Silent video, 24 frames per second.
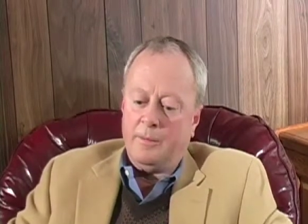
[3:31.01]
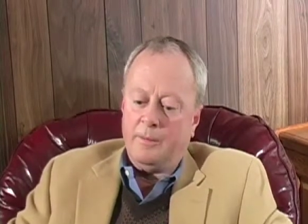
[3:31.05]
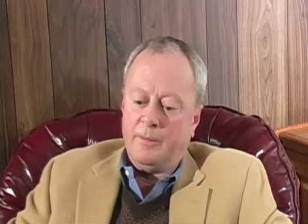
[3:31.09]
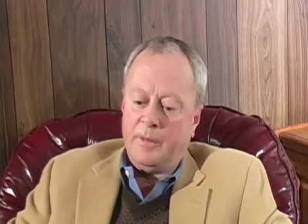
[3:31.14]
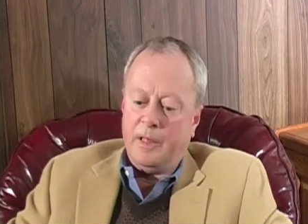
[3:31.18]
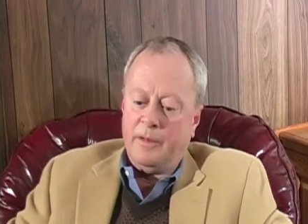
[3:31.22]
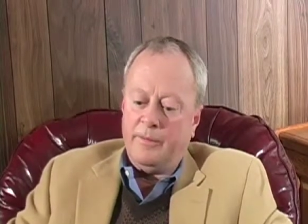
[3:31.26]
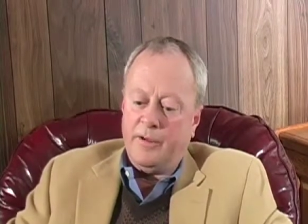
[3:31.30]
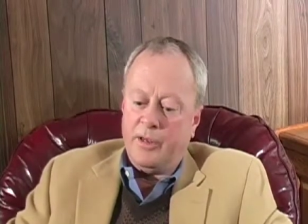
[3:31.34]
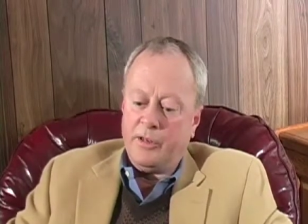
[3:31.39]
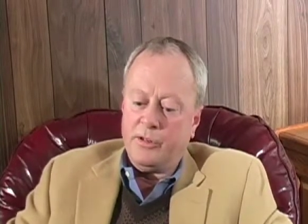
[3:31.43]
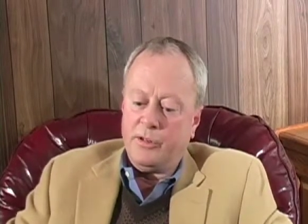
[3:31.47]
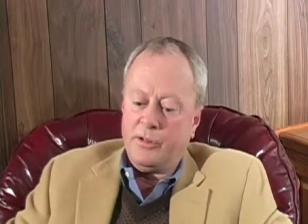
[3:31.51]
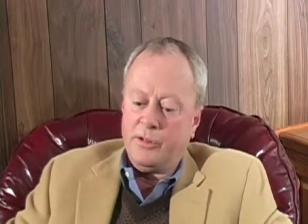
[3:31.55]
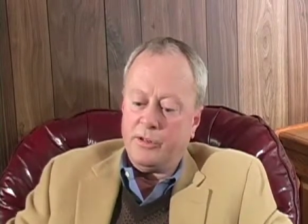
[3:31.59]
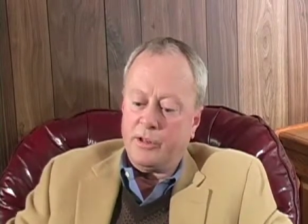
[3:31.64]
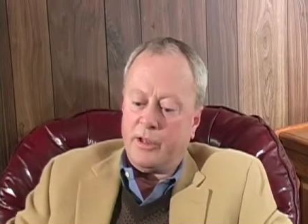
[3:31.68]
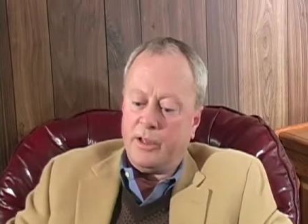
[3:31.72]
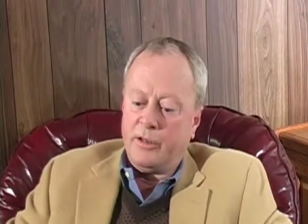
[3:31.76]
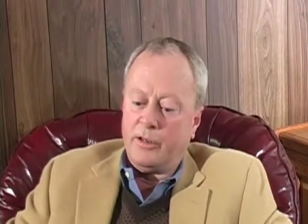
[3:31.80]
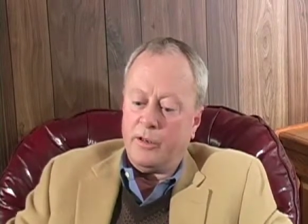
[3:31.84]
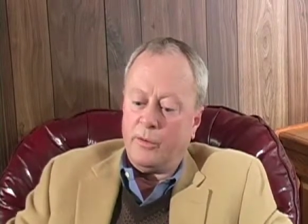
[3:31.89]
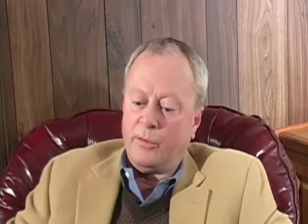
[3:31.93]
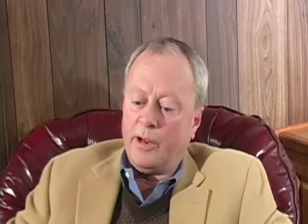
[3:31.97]
Investors
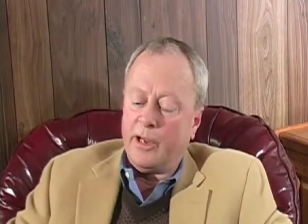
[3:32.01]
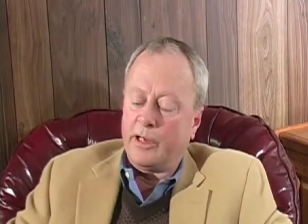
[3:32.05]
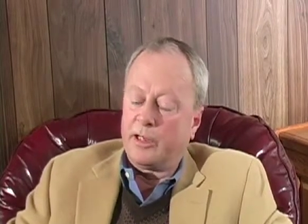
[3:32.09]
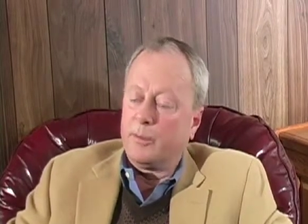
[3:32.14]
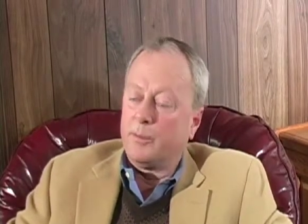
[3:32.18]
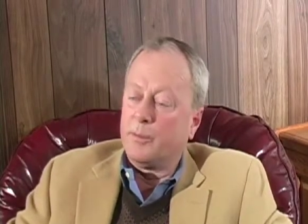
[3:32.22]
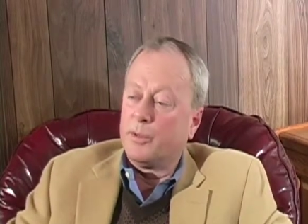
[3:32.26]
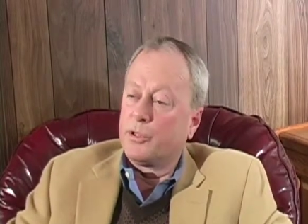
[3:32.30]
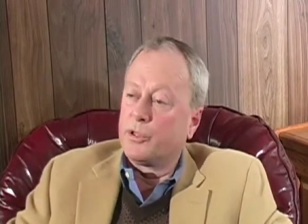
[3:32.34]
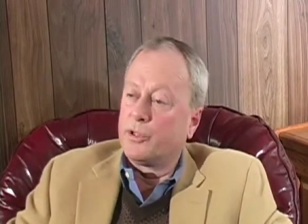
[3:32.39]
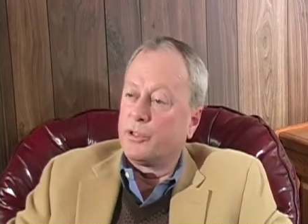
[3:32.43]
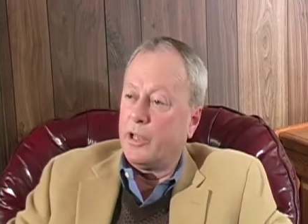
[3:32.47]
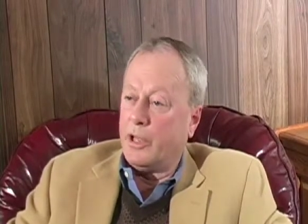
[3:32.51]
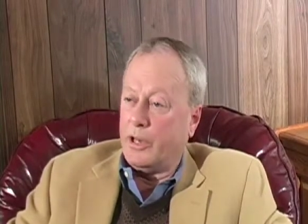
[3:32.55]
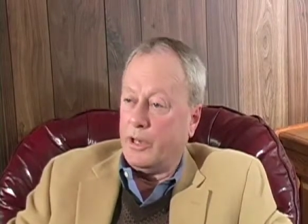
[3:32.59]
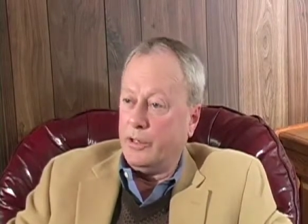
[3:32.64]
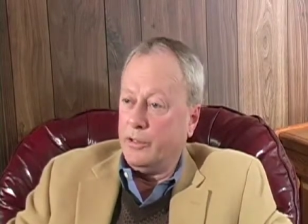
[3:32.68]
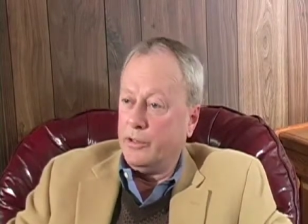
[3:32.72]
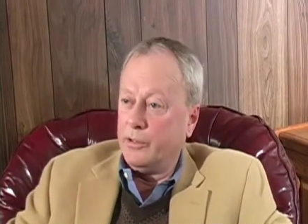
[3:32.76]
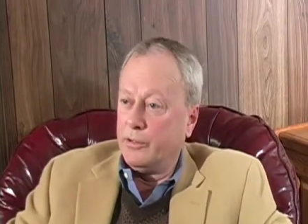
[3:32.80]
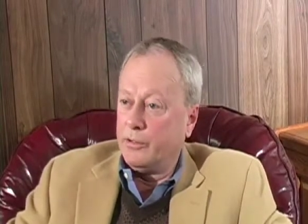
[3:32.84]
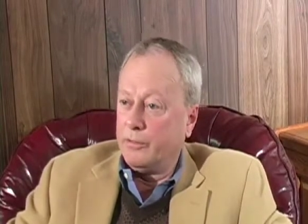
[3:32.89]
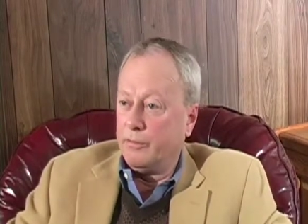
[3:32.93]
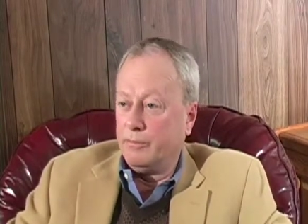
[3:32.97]
can direct a
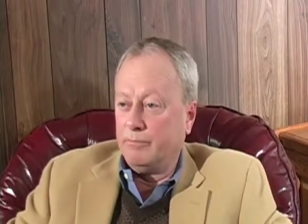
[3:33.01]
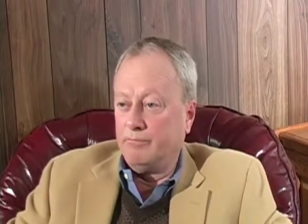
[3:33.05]
percentage,